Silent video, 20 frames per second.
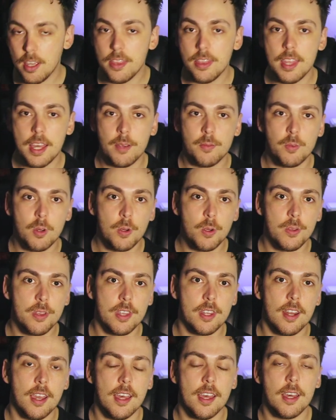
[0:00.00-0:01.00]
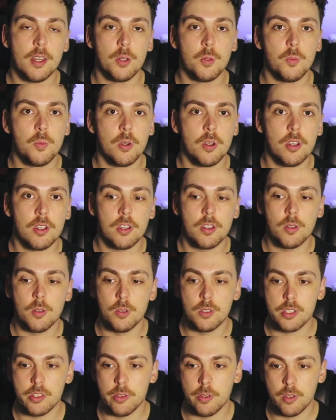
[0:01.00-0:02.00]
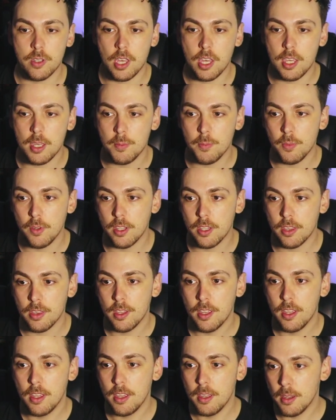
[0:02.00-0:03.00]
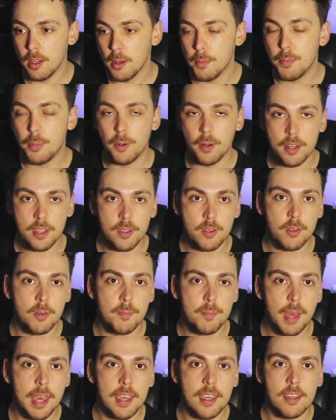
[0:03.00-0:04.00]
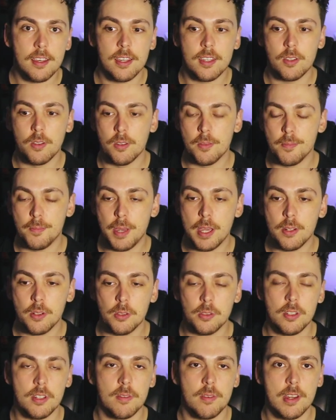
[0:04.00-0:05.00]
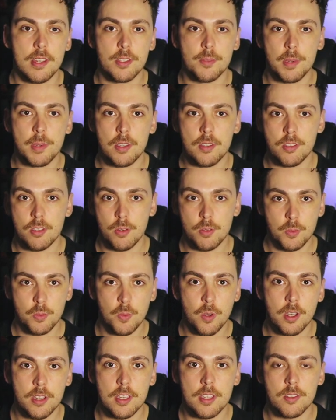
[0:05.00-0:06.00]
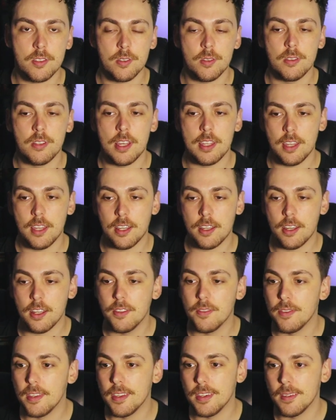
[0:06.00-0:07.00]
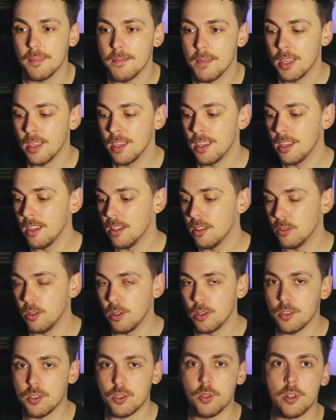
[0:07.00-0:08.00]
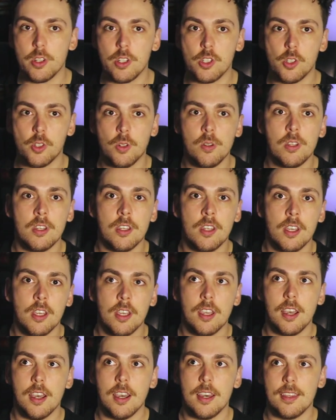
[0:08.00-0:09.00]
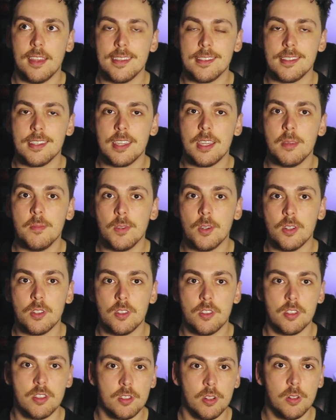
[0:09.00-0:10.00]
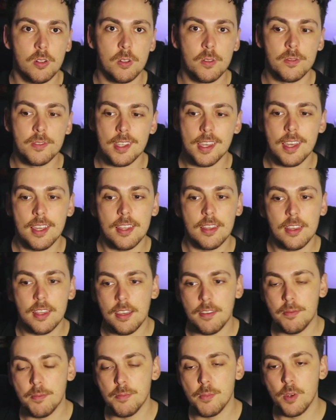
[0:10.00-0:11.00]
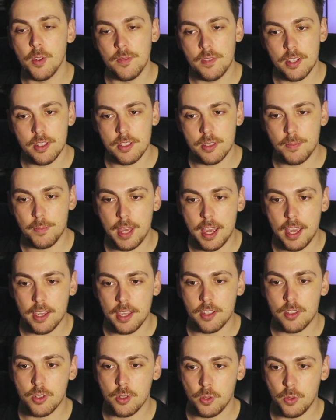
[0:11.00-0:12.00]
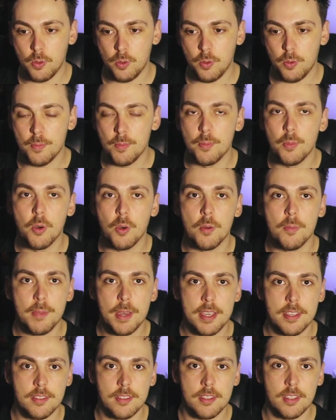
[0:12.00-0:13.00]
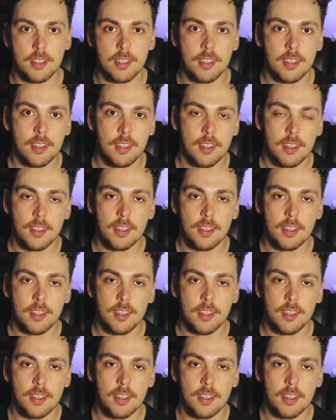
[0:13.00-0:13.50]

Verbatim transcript: And that role that I had at work also came with a pretty good pay. I got penalty rates because I was working so late, that kind of thing. Long story short, that team got dissolved and they've moved us back to more basic